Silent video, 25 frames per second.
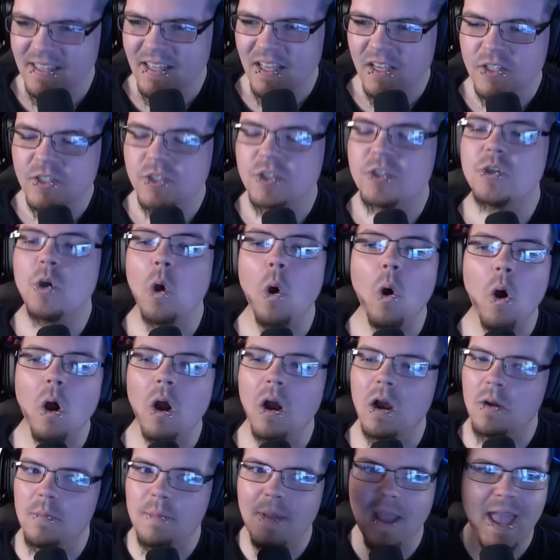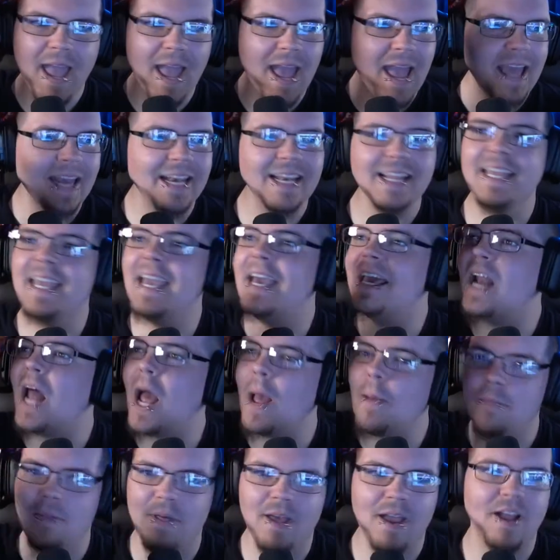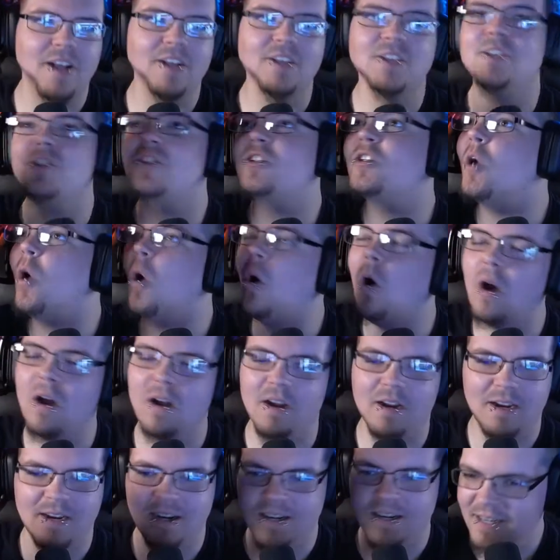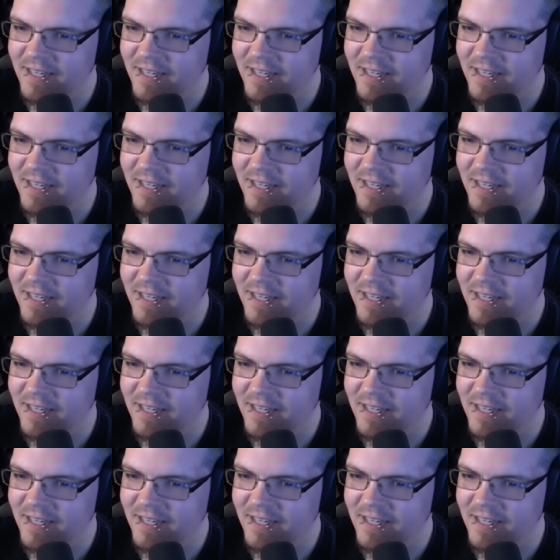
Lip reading: Soar, man! Get up there! Soar!